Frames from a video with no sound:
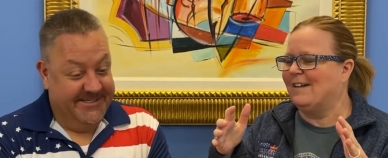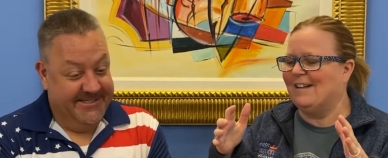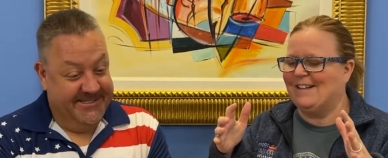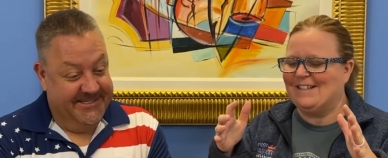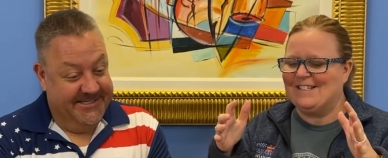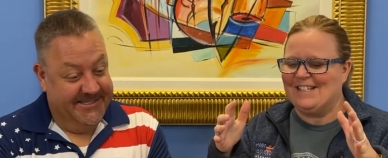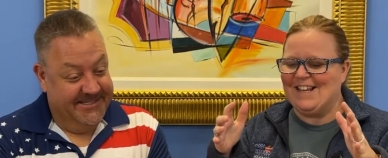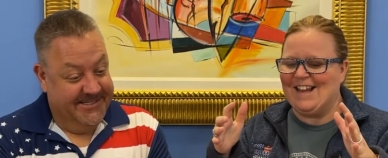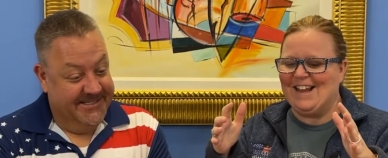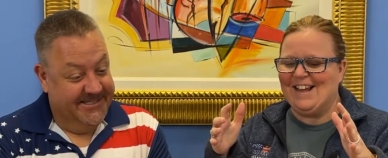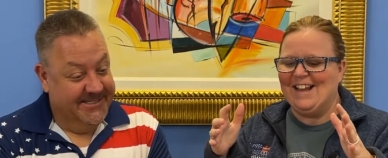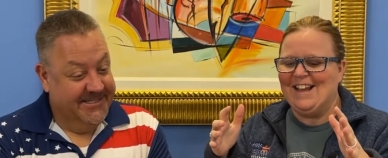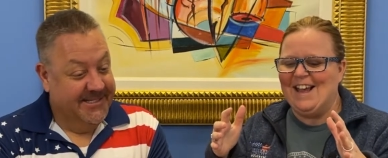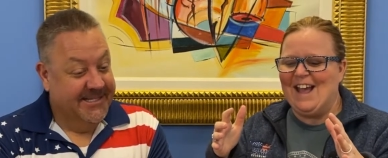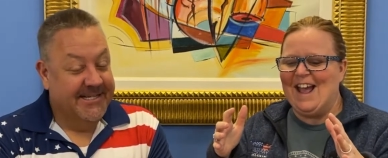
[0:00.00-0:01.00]
Speaker 1: Let's
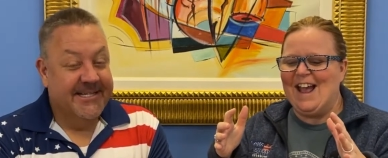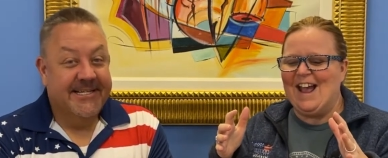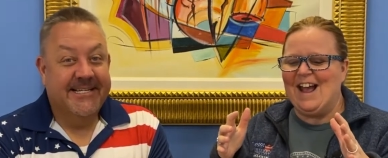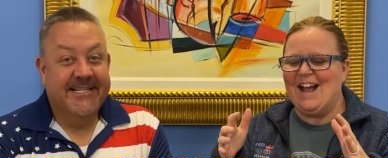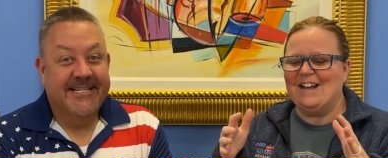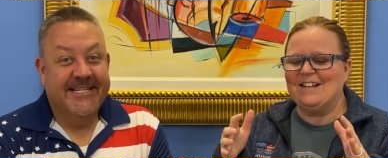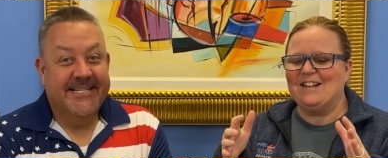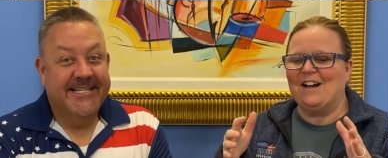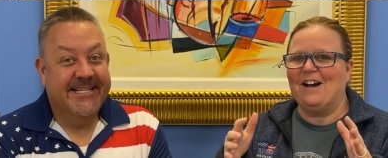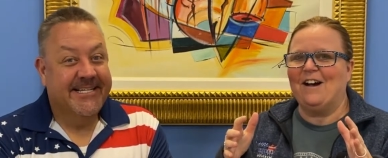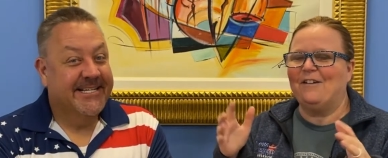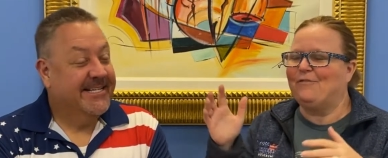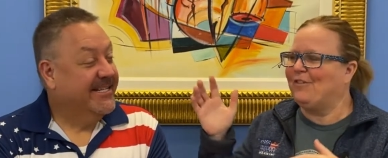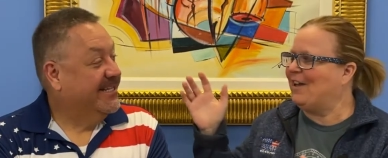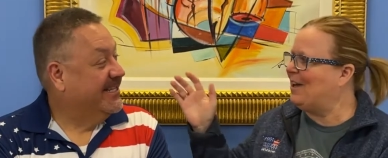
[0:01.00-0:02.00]
see. And
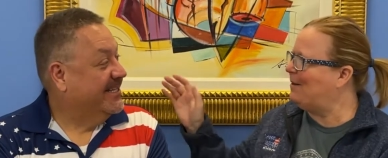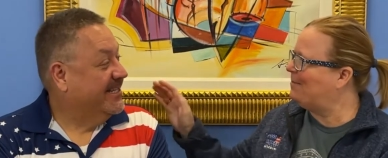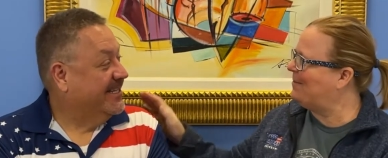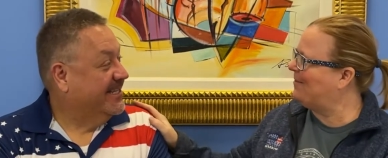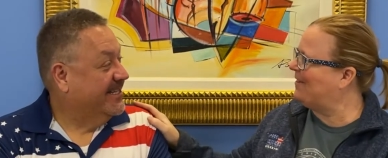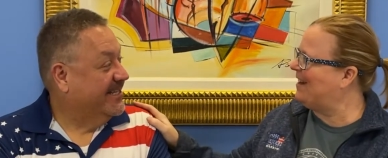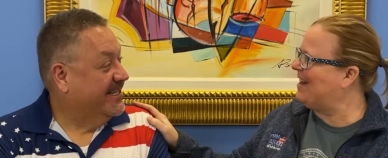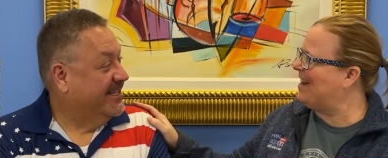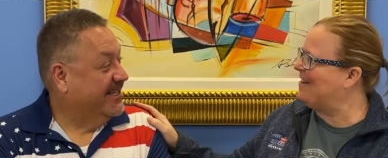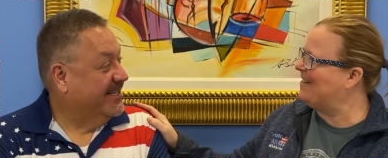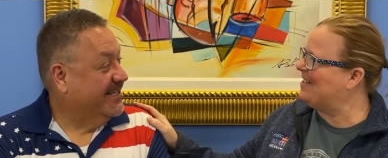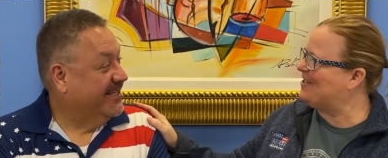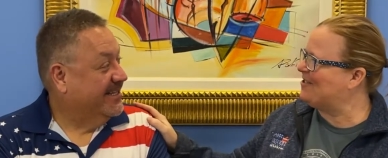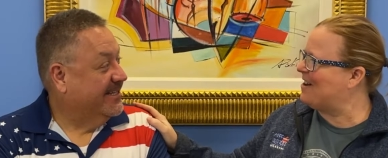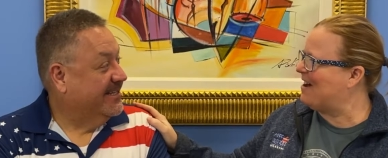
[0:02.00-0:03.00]
uh, Flip right now
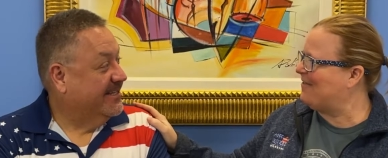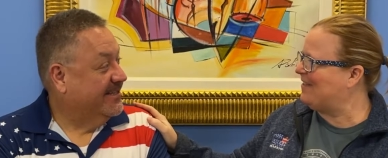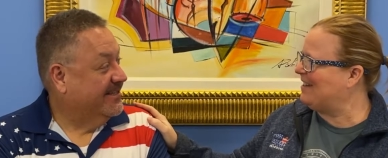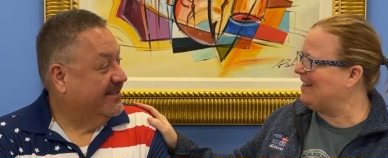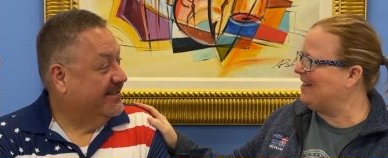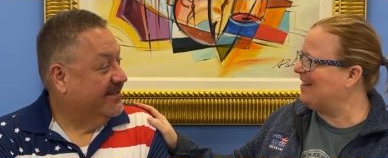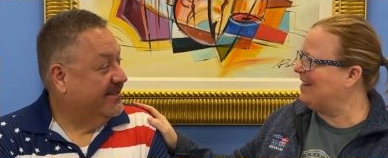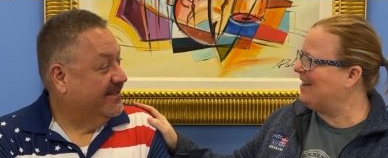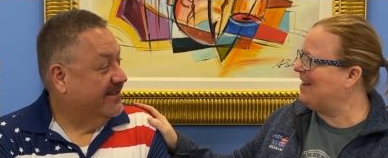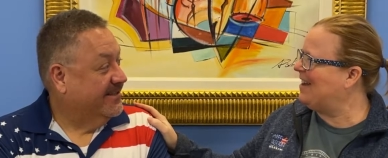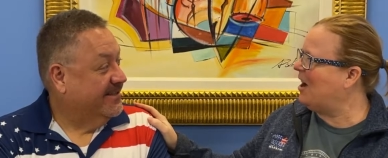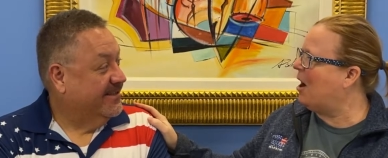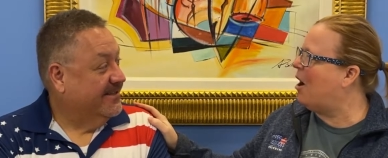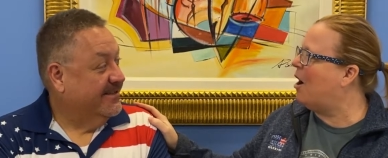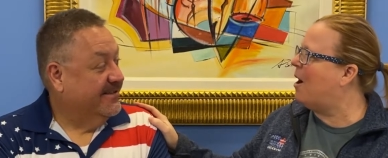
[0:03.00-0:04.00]
is drafting
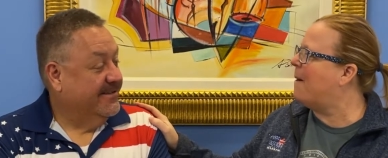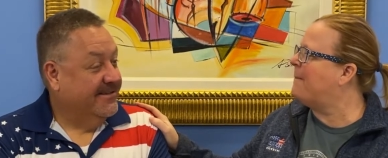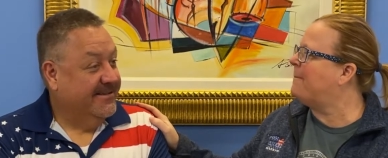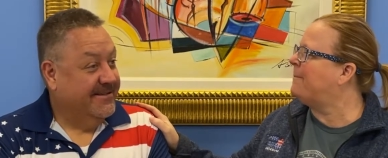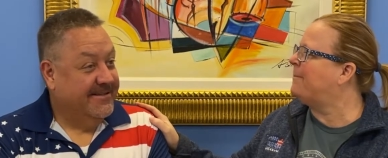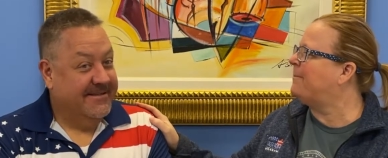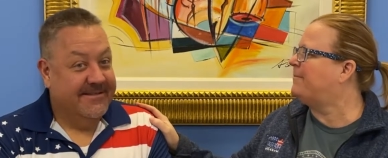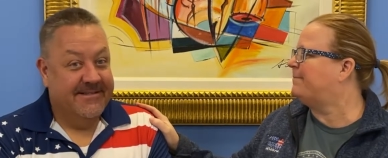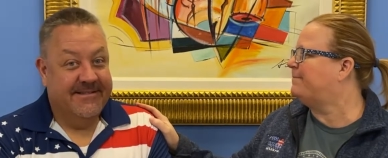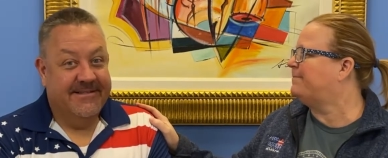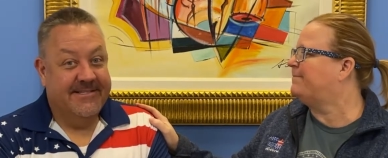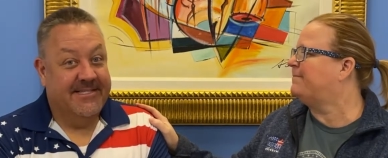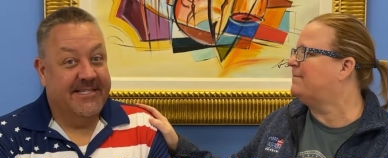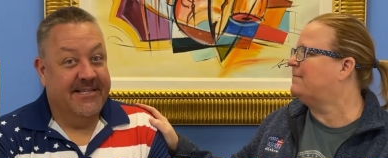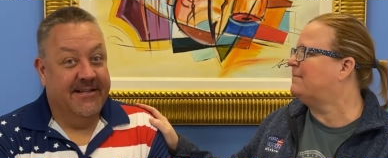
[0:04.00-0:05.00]
the
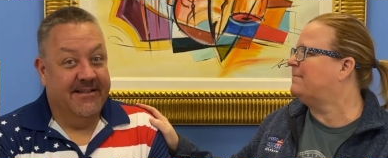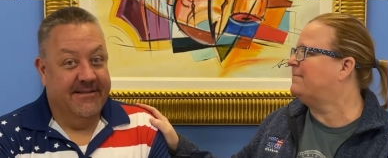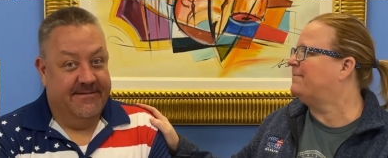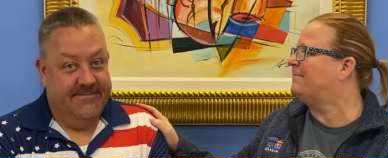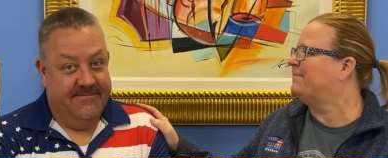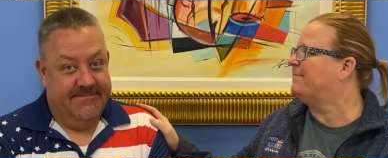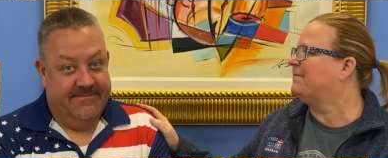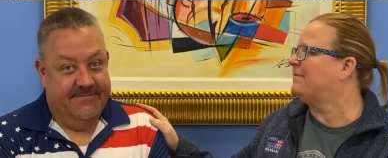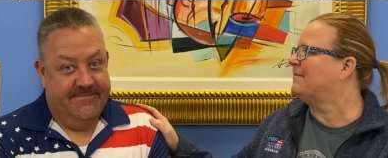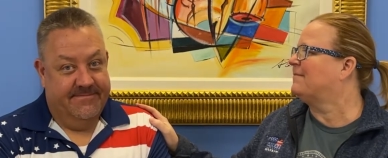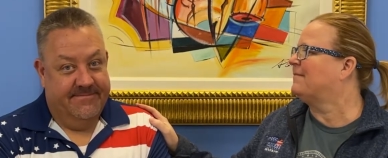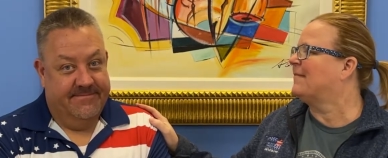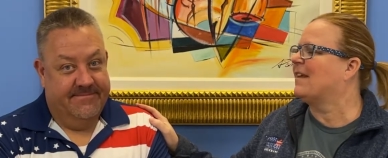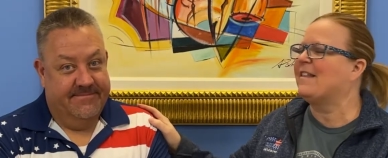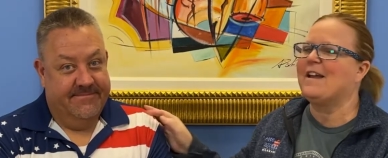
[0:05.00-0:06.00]
um still
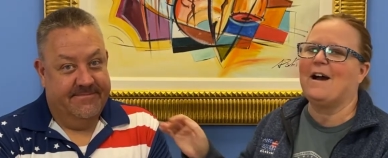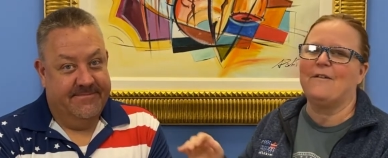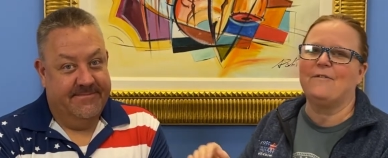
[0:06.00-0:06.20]
the